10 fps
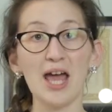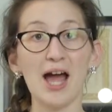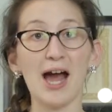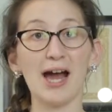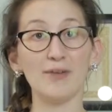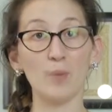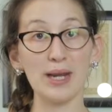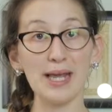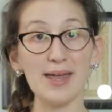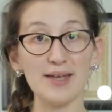I have went
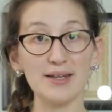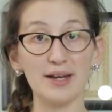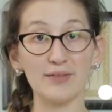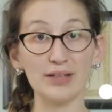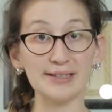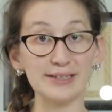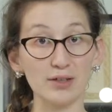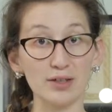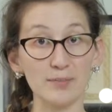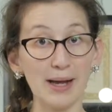ahead and I've
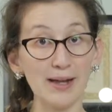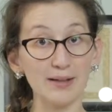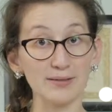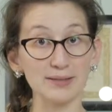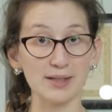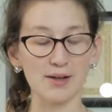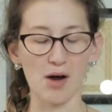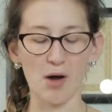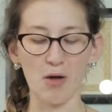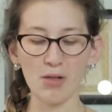inserted my Elsa
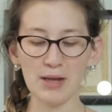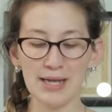doll.